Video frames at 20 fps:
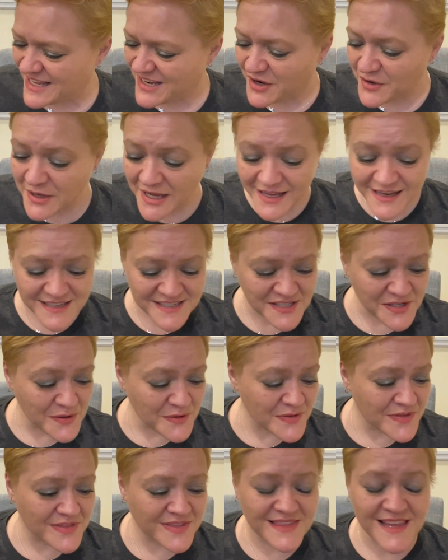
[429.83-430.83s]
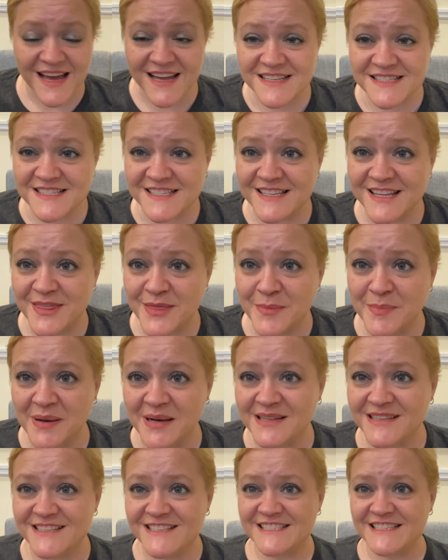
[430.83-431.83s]
Okay, so that's the
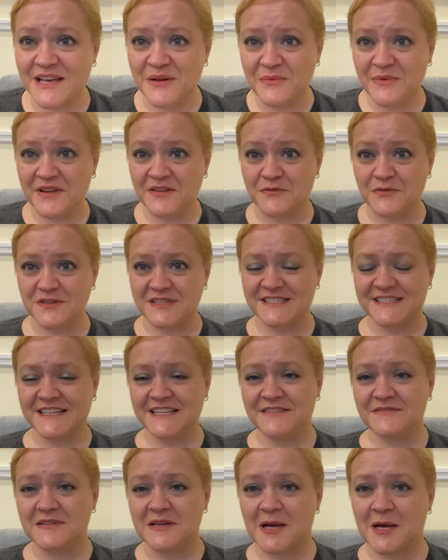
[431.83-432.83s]
buttons that we've received.